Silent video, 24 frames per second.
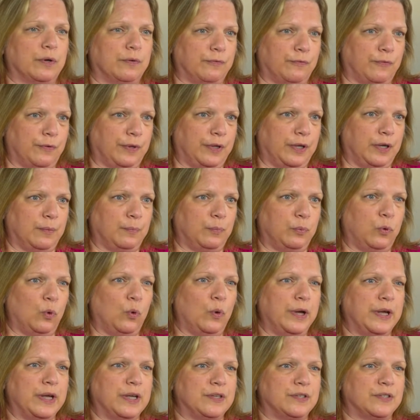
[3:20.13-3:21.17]
for the
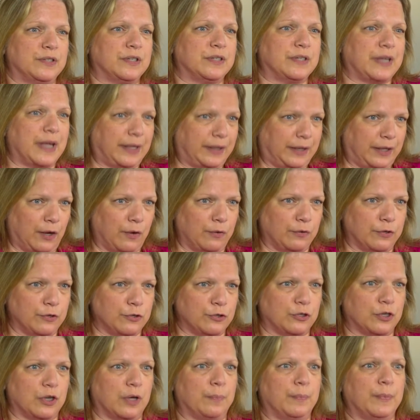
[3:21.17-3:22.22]
employees to take the
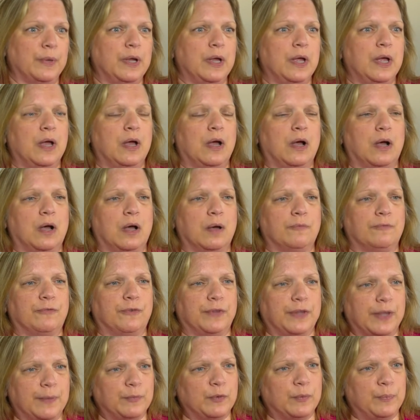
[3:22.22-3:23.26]
ownership, for
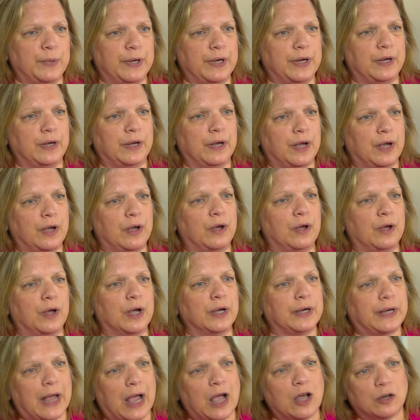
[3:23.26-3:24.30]
them to be
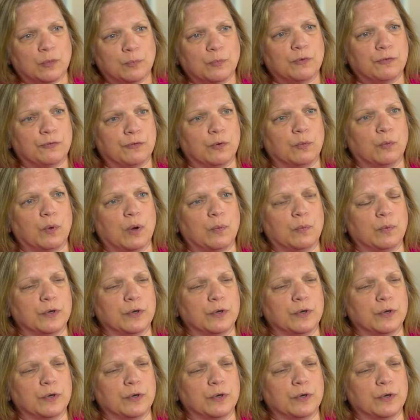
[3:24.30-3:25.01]
accountable for what we're